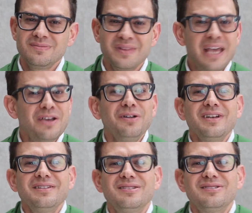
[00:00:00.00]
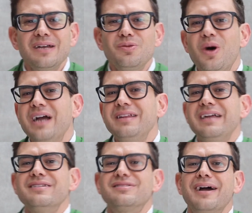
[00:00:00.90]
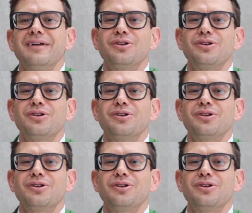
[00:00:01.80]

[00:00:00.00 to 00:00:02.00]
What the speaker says: They can't understand why they decide